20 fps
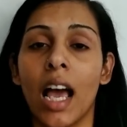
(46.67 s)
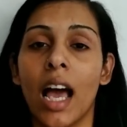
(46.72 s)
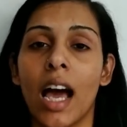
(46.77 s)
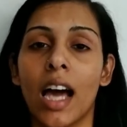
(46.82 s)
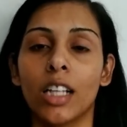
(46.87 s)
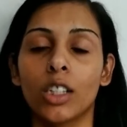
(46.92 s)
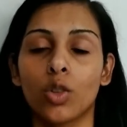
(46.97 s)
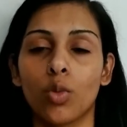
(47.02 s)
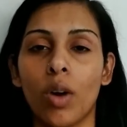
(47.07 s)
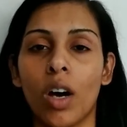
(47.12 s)

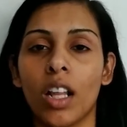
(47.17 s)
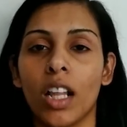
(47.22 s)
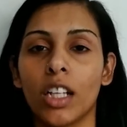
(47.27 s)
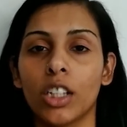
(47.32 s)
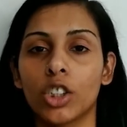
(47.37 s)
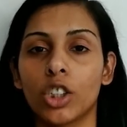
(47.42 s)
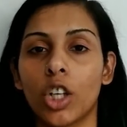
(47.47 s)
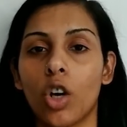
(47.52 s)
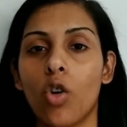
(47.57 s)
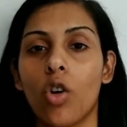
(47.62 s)
as well
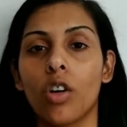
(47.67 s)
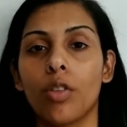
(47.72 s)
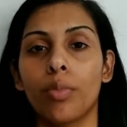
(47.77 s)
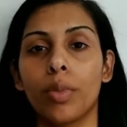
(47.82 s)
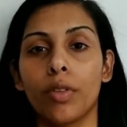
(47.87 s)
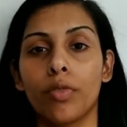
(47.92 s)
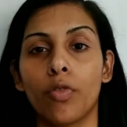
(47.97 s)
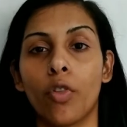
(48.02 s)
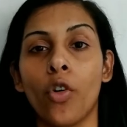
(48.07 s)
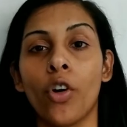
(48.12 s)
as showing
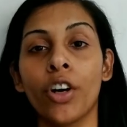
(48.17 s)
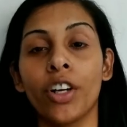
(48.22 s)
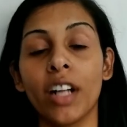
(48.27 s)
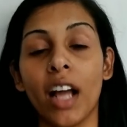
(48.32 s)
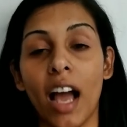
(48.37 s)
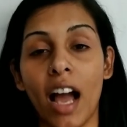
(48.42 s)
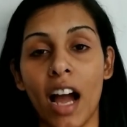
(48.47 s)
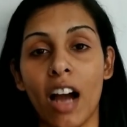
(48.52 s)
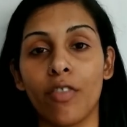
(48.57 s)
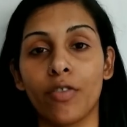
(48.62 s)
before and
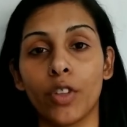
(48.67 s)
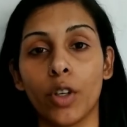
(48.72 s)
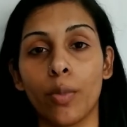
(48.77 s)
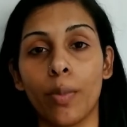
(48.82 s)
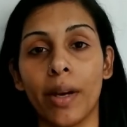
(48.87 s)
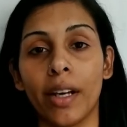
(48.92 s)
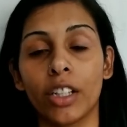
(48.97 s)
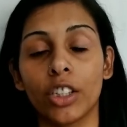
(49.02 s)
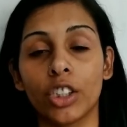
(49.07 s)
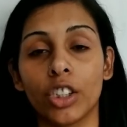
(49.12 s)
after
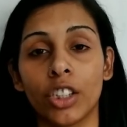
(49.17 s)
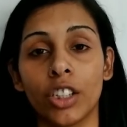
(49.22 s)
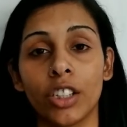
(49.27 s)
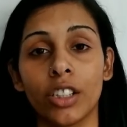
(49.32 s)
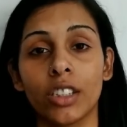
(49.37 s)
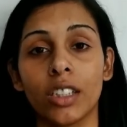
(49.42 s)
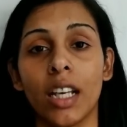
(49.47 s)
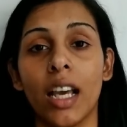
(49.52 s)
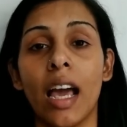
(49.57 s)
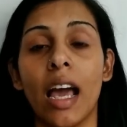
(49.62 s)

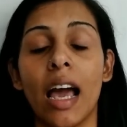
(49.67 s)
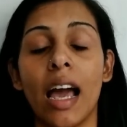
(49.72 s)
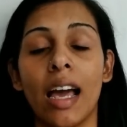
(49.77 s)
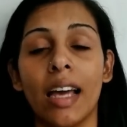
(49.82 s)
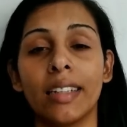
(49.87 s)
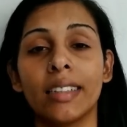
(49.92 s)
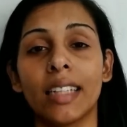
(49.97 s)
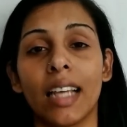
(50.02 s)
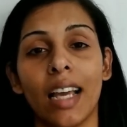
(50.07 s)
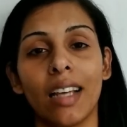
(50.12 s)
pictures
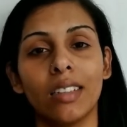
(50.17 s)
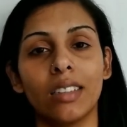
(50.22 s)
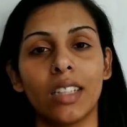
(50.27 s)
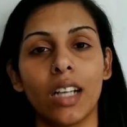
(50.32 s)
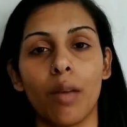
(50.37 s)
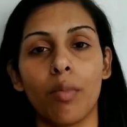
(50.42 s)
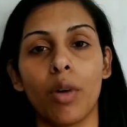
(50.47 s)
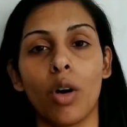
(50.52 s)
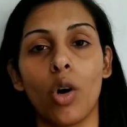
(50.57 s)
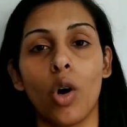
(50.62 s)
and a
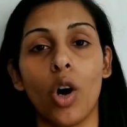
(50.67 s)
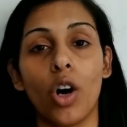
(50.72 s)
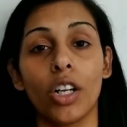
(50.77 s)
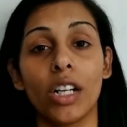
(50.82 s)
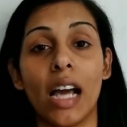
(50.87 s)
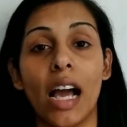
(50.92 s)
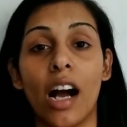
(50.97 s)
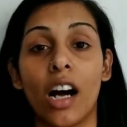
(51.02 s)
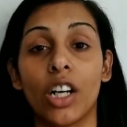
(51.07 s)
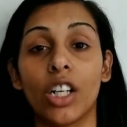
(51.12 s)
demo on
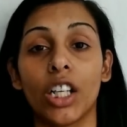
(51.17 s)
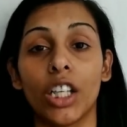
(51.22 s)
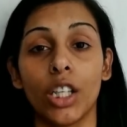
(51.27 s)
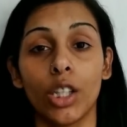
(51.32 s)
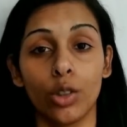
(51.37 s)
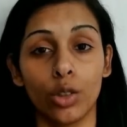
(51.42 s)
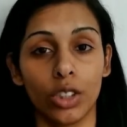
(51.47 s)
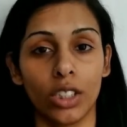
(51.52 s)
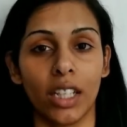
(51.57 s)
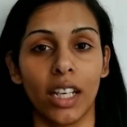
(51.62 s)
how to
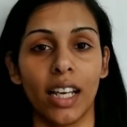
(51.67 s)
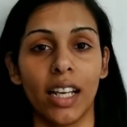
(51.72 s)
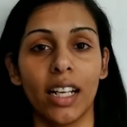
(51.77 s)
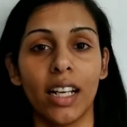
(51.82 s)
use it.